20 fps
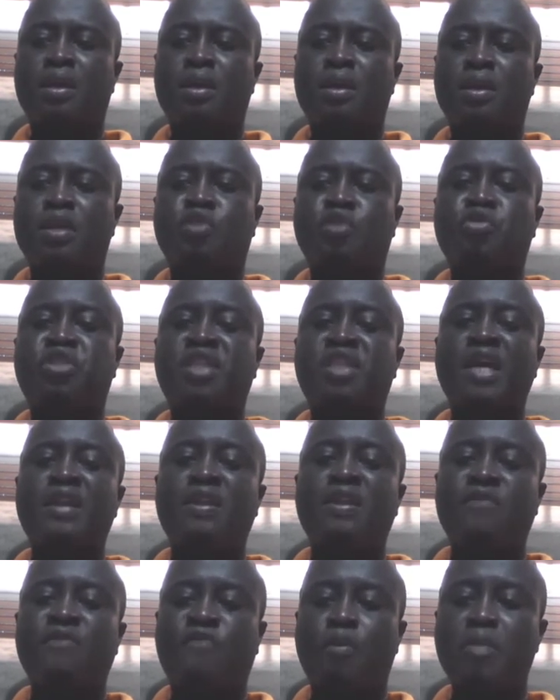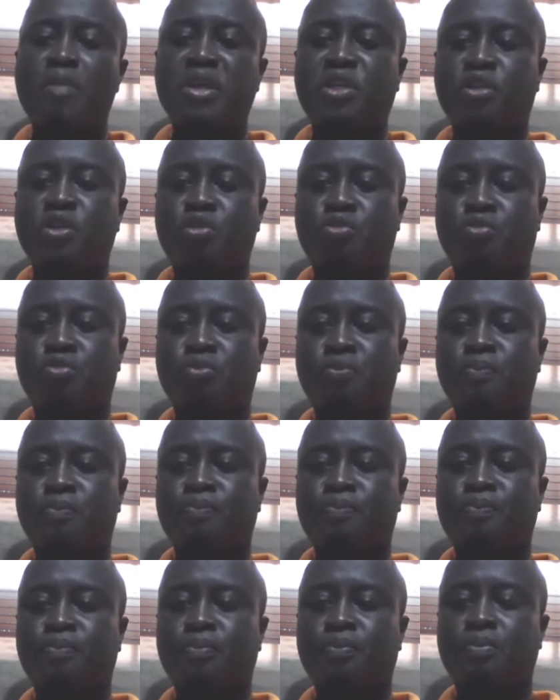they should send information to,
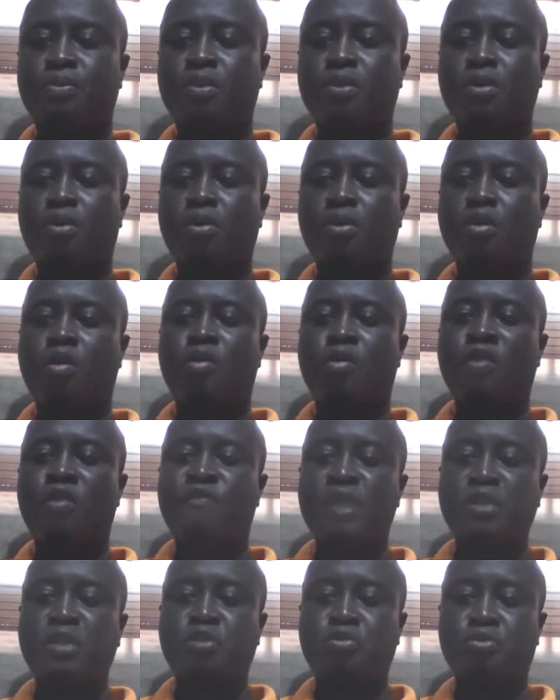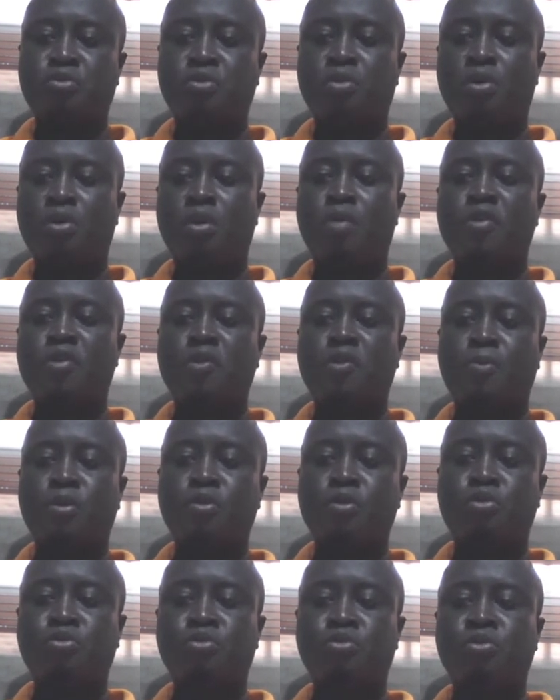or revert to, or
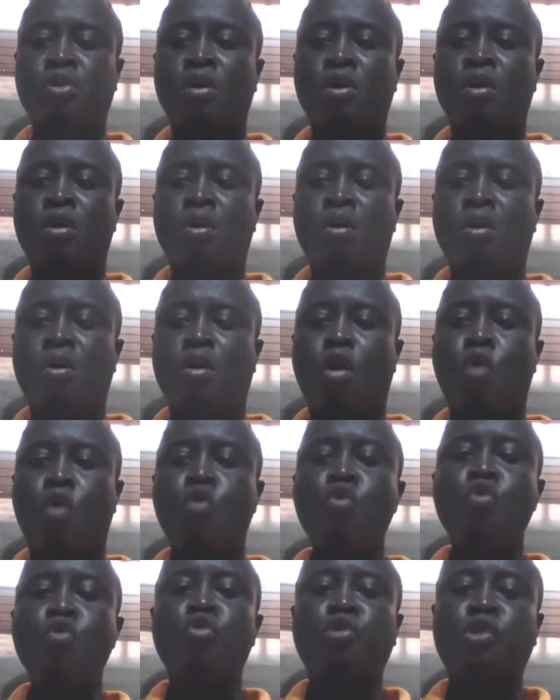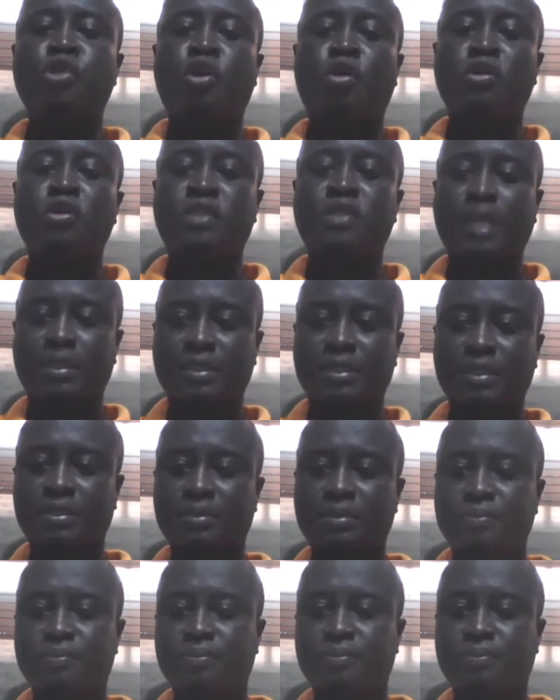respond to, or who to contact.